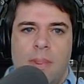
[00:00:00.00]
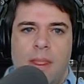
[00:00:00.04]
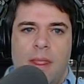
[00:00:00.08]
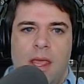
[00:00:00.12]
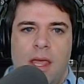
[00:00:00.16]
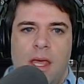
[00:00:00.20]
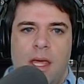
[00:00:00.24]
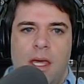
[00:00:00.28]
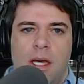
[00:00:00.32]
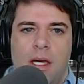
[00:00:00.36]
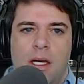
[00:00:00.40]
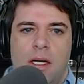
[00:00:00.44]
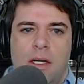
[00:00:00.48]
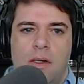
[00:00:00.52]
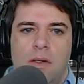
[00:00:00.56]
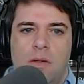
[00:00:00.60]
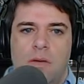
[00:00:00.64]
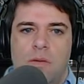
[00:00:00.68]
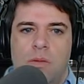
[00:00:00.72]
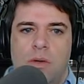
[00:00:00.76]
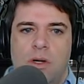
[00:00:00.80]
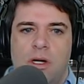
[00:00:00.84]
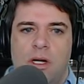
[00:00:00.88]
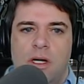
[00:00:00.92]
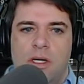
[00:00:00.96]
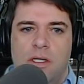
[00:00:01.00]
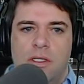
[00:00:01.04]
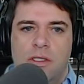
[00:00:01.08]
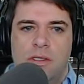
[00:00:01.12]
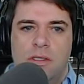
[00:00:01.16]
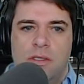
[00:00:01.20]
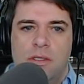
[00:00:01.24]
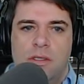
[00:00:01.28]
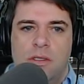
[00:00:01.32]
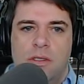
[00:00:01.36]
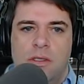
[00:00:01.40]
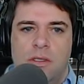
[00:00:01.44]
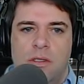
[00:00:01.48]
And what
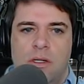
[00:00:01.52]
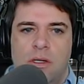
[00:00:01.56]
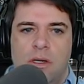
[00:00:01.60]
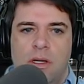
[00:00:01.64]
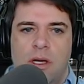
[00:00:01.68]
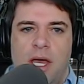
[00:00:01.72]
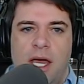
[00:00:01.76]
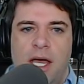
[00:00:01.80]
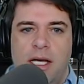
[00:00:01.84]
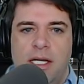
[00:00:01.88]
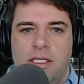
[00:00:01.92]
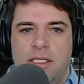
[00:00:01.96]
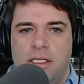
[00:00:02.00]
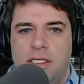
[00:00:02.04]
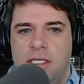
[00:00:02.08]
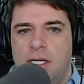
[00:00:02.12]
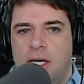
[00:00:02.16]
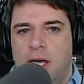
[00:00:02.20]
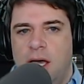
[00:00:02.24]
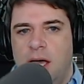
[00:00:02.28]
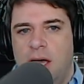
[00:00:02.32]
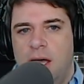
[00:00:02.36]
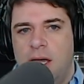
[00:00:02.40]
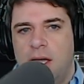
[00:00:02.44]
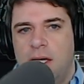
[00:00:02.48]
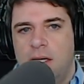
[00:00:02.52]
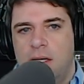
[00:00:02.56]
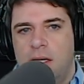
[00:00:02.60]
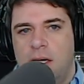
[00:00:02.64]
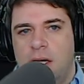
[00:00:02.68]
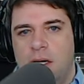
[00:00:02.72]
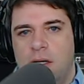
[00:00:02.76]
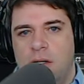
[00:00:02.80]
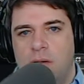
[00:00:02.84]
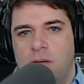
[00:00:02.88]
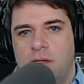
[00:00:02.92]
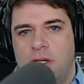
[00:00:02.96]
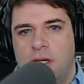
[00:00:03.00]
else? XCI, I
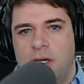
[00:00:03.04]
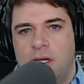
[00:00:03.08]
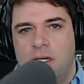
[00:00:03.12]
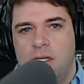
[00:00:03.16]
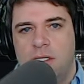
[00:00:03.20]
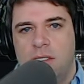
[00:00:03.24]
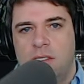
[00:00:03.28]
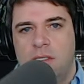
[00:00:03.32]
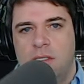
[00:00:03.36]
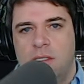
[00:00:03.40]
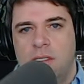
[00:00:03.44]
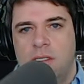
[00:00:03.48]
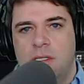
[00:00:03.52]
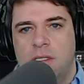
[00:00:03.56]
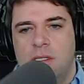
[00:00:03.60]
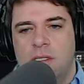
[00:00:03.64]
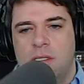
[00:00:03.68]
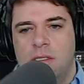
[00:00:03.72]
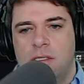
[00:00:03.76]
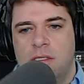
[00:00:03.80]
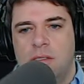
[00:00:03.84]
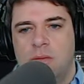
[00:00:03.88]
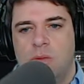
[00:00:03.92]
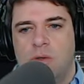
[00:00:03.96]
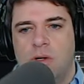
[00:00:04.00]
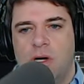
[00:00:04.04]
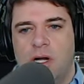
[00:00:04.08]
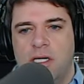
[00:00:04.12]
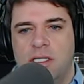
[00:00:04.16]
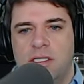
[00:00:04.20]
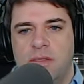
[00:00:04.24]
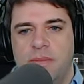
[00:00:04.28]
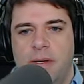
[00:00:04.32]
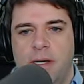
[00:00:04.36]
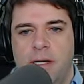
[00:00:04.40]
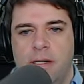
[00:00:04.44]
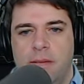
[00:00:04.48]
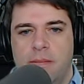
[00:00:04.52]
don't know what that is. Some more
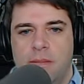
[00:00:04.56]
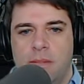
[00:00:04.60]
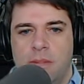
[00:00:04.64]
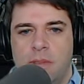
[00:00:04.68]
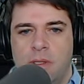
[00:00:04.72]
XML.